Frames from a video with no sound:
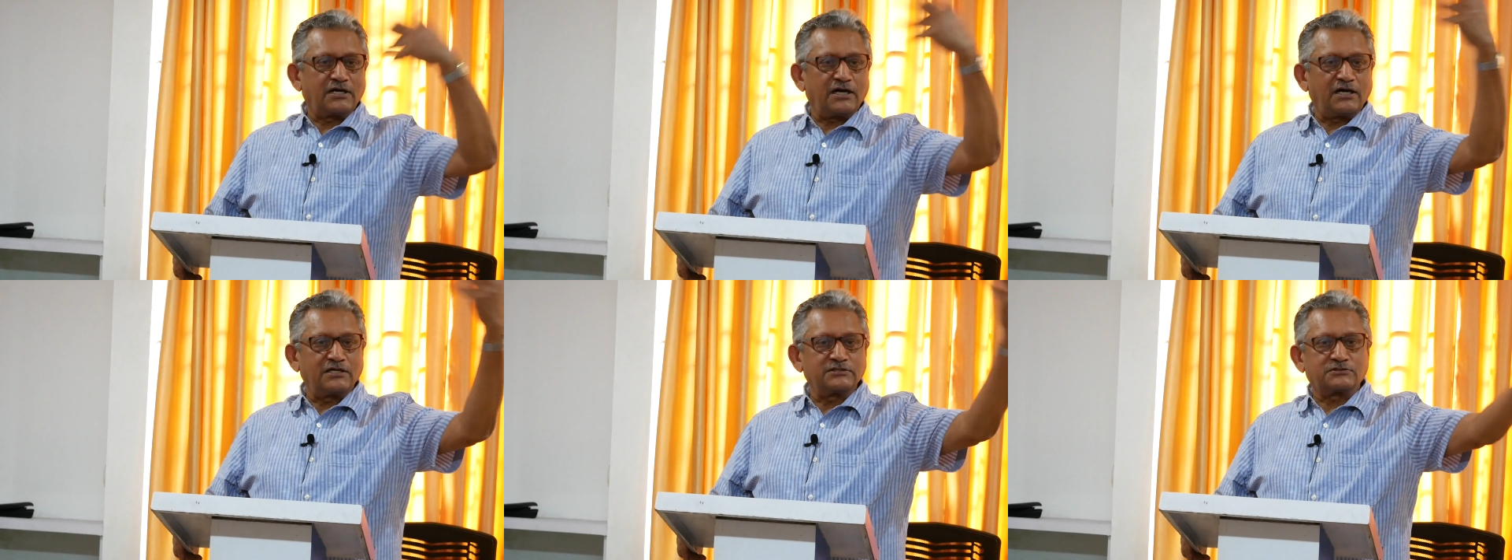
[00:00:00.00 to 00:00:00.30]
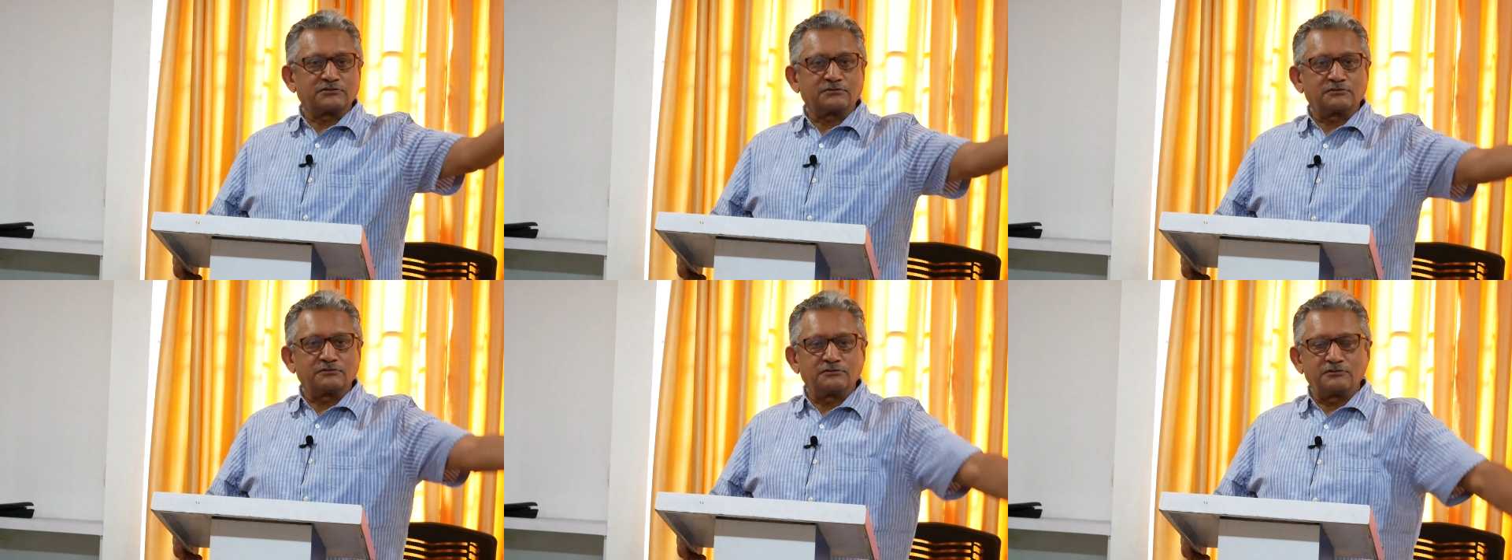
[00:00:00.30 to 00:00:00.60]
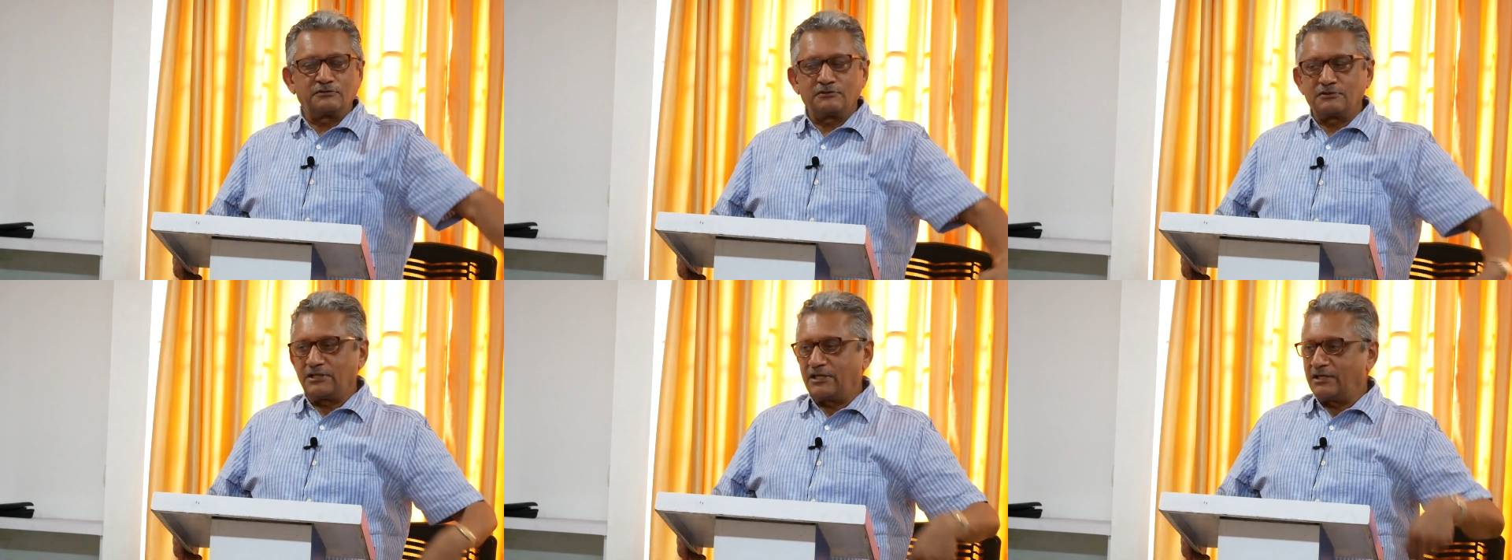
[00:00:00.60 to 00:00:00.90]

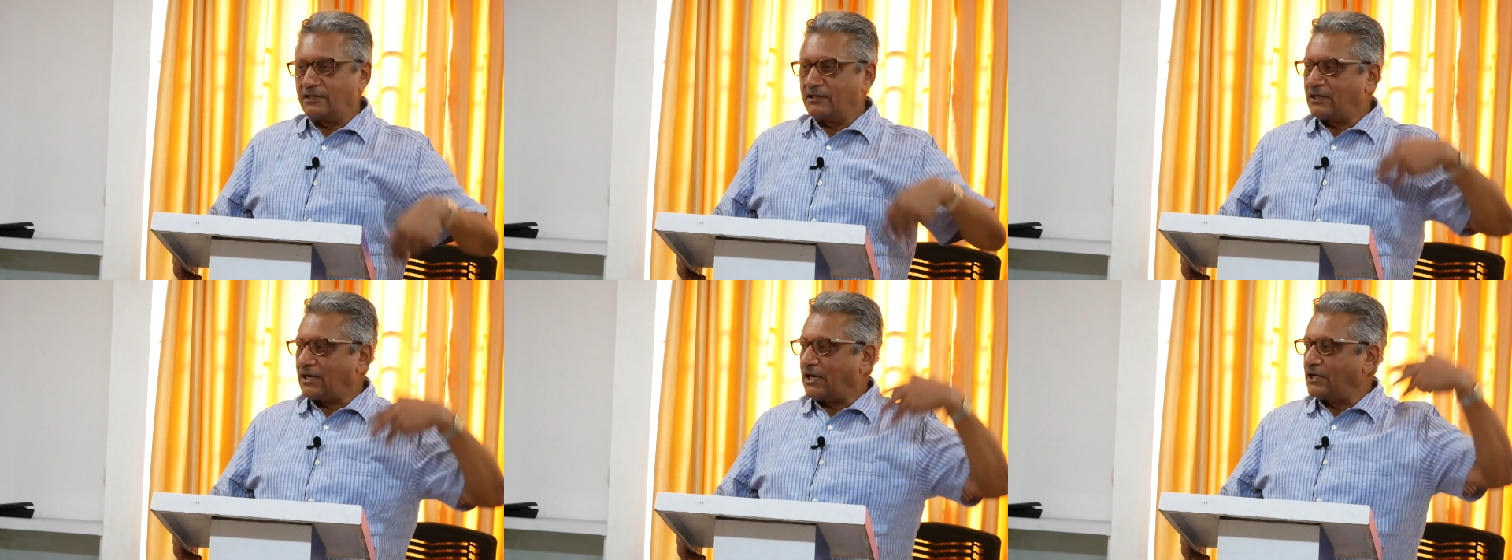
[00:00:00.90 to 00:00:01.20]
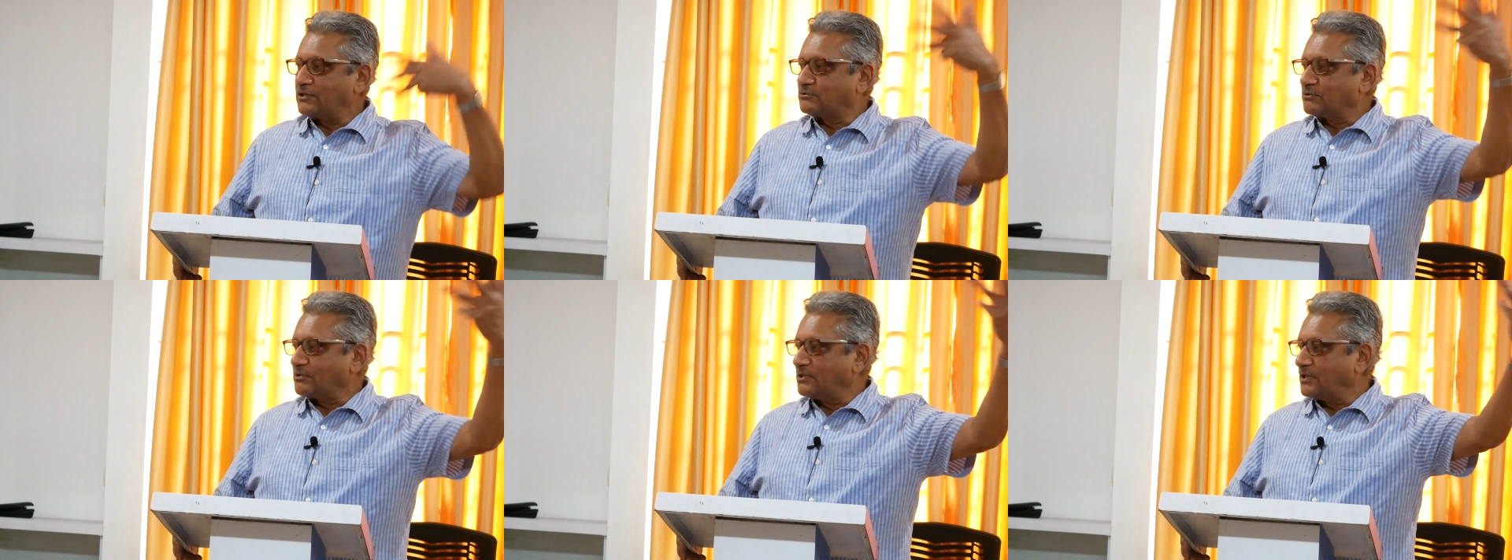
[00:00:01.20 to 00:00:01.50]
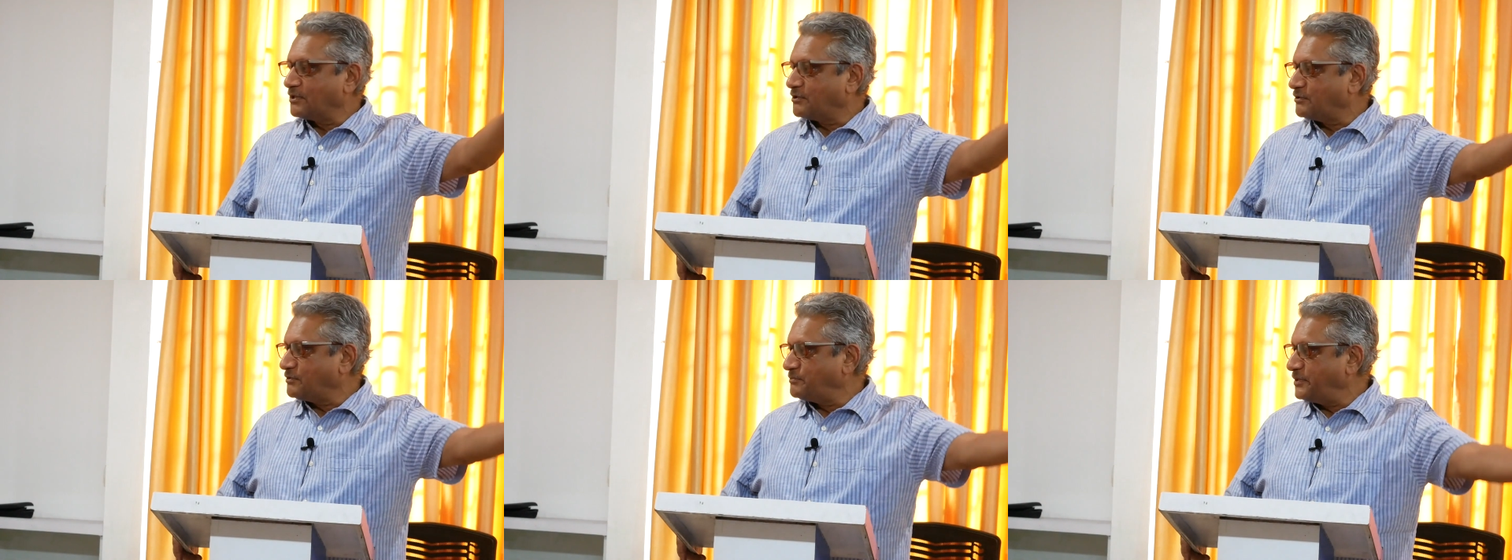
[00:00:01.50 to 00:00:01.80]
Castro and
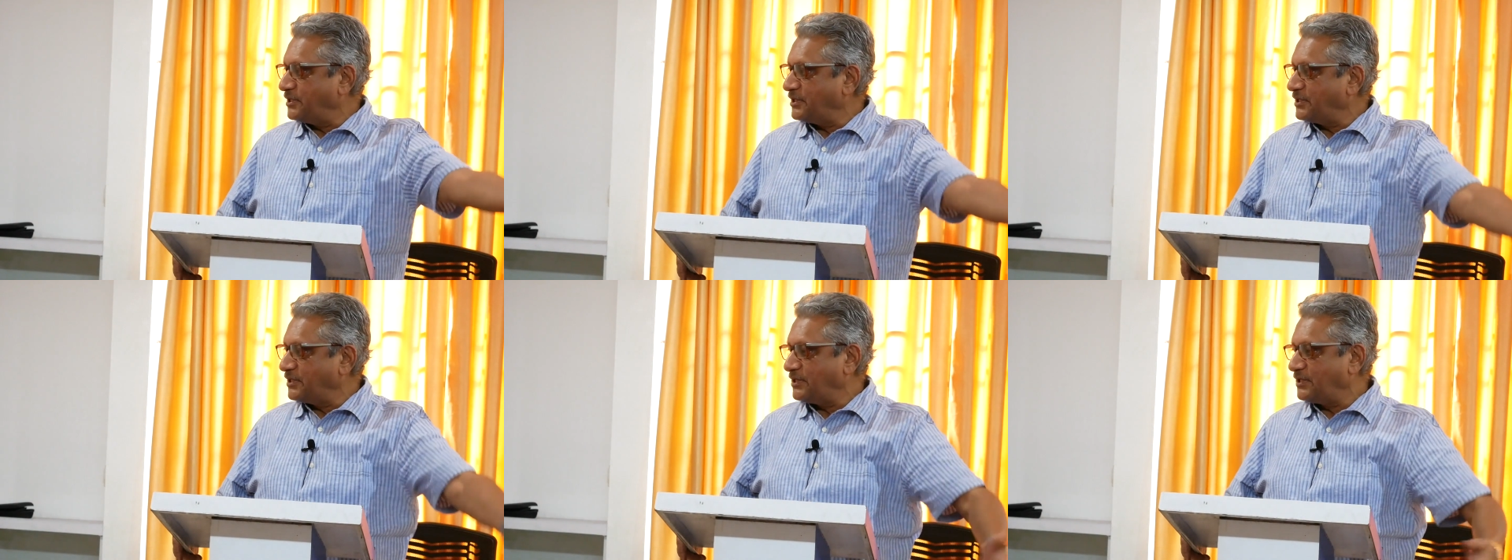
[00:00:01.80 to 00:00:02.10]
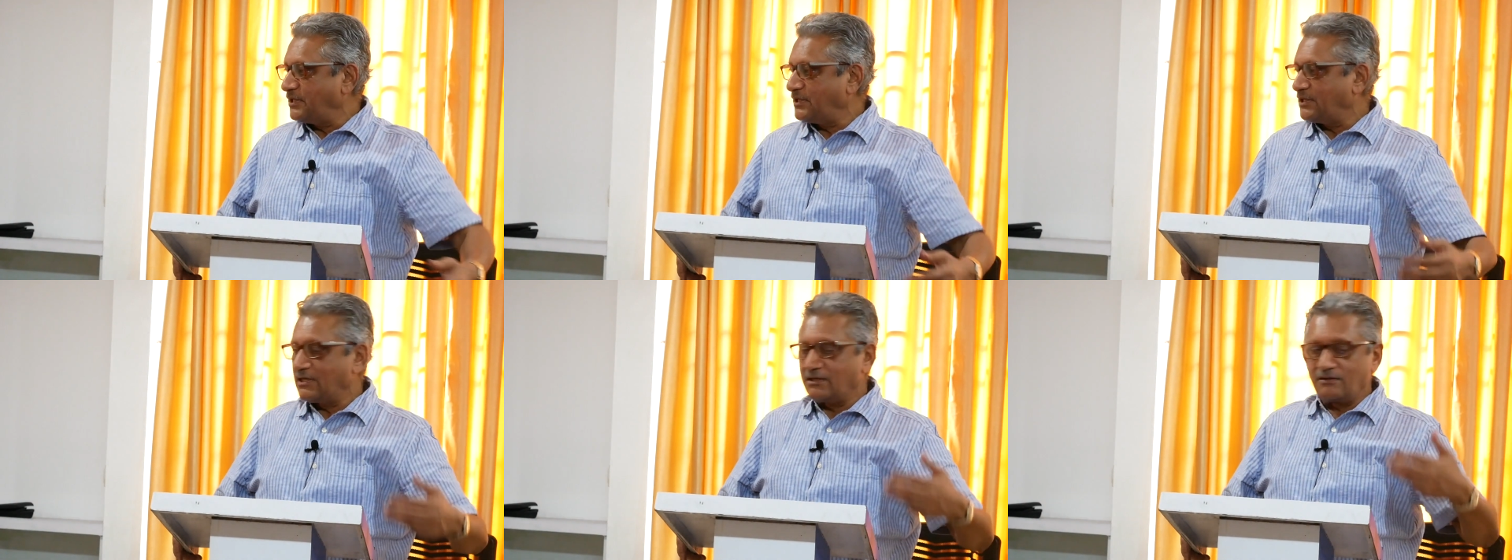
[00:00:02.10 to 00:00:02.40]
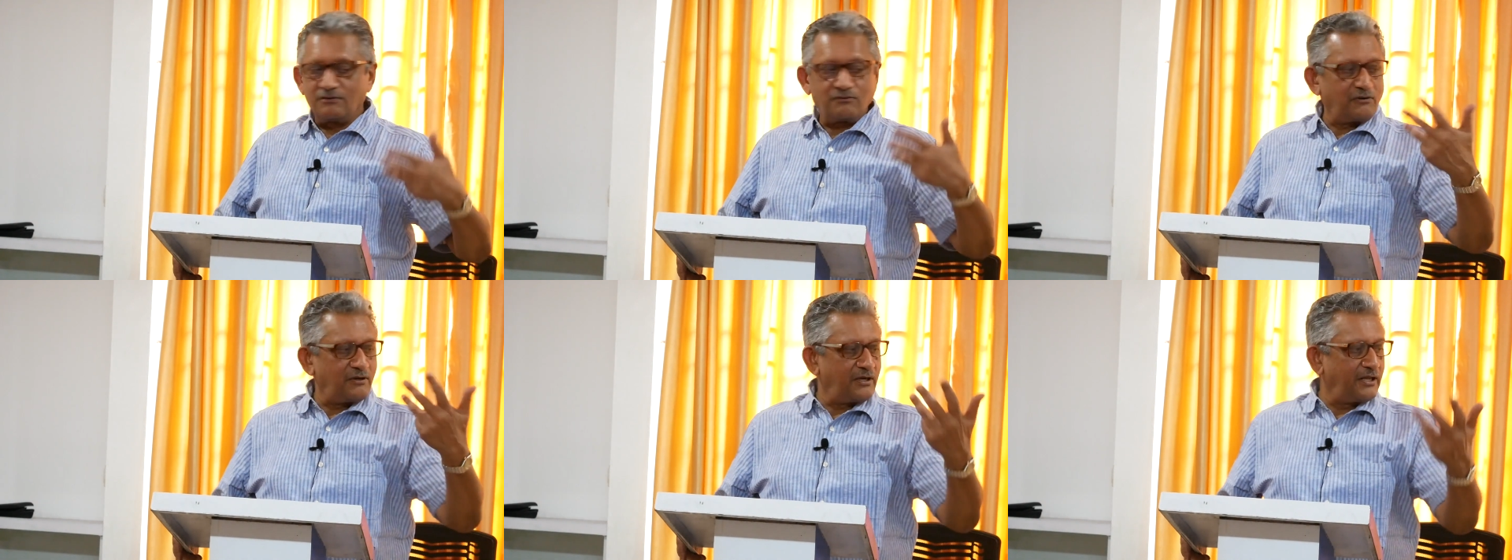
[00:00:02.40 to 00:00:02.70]
Ayatollah Khomeini
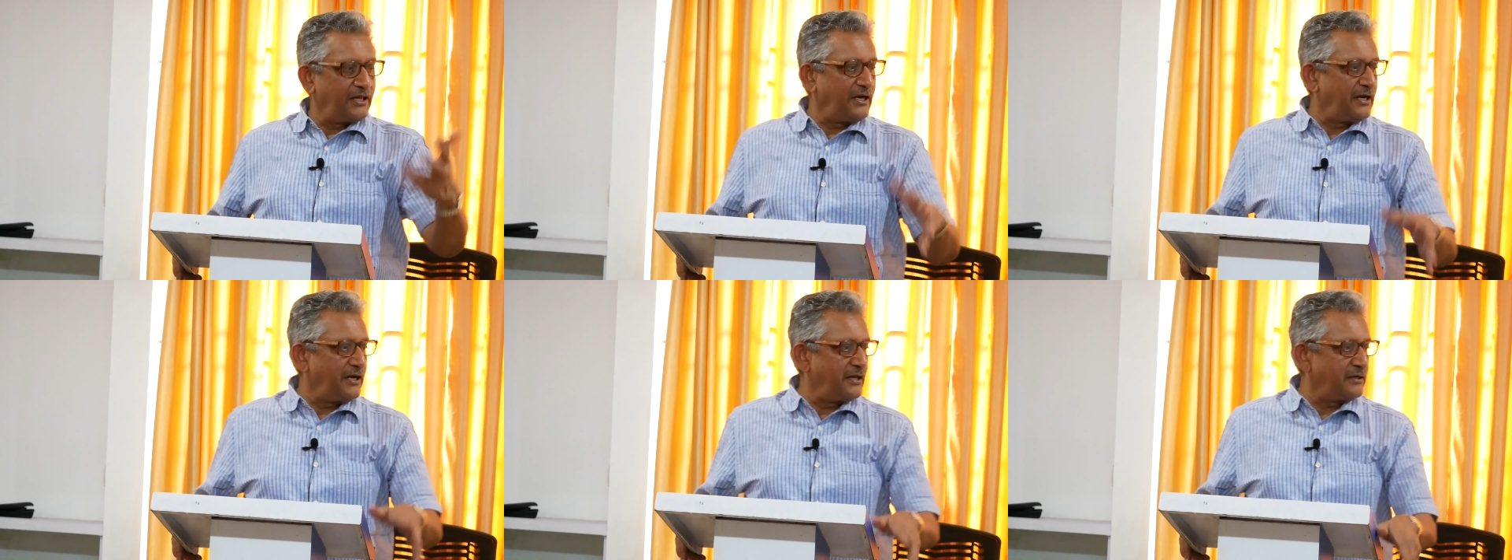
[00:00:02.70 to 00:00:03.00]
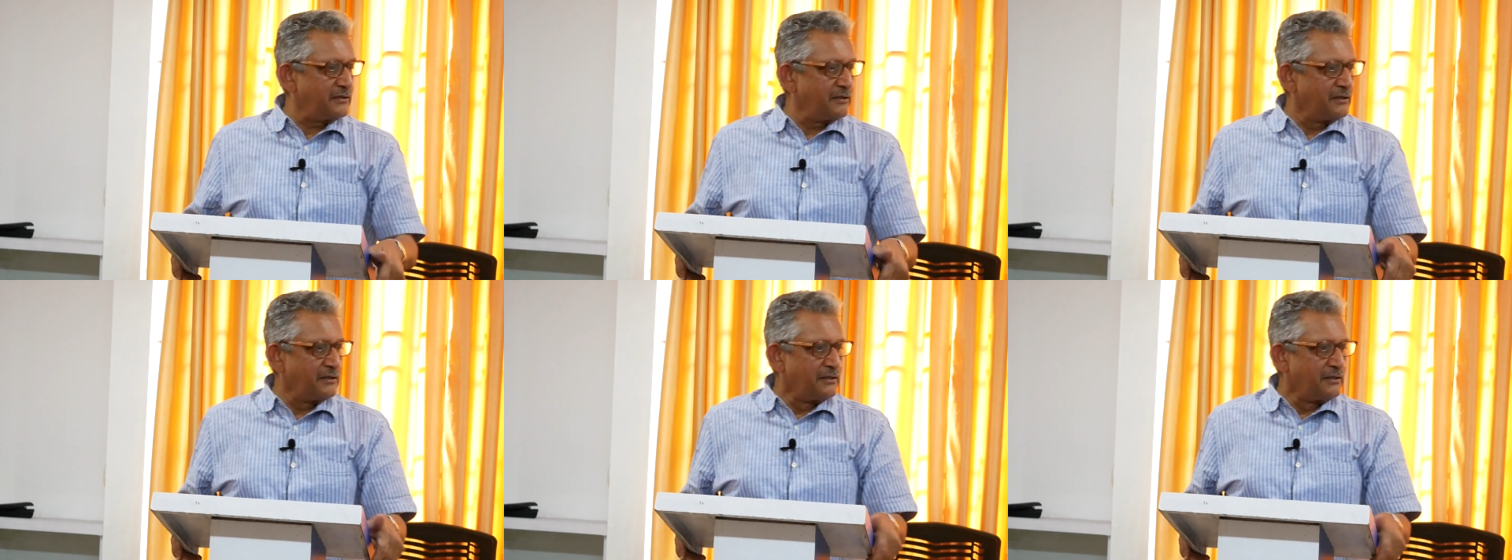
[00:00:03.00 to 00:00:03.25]
and all that